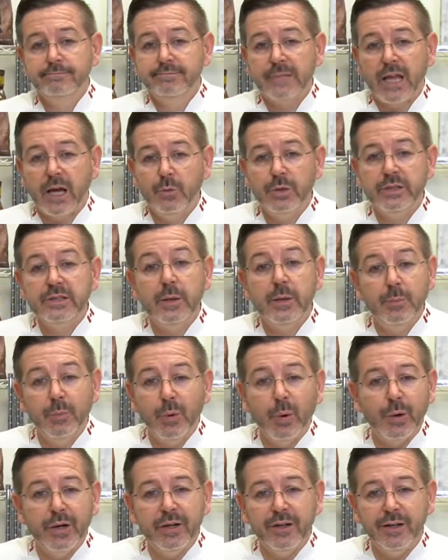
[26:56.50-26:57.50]
I would say,
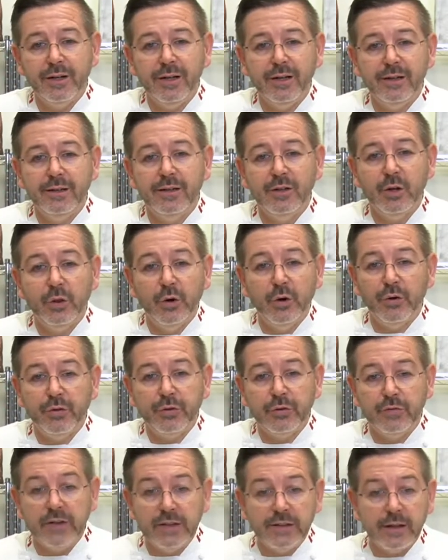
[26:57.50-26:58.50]
born in the north
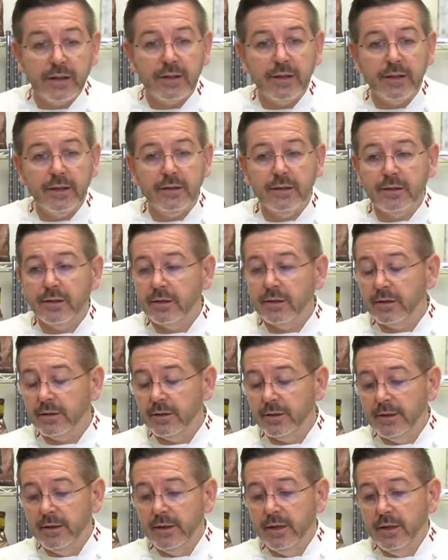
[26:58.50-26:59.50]
of Italy, in the
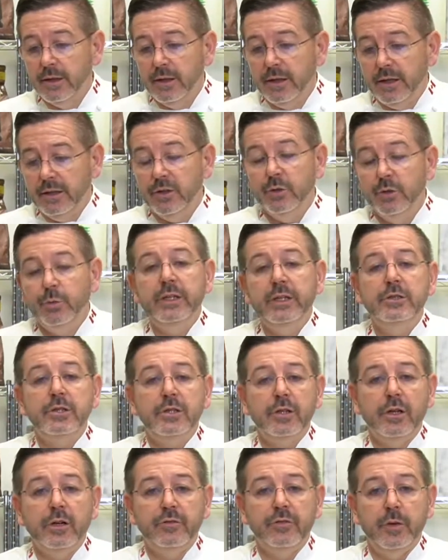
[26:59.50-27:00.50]

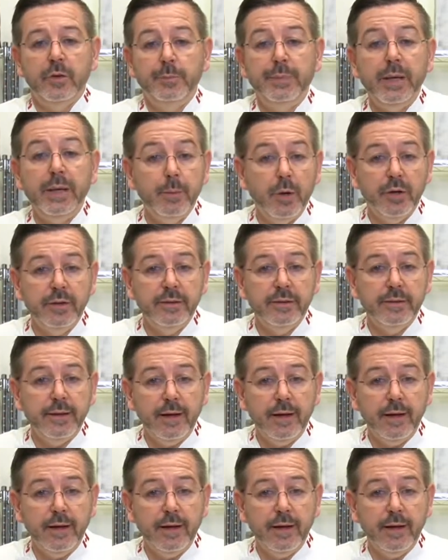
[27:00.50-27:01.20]
region of Piemonte.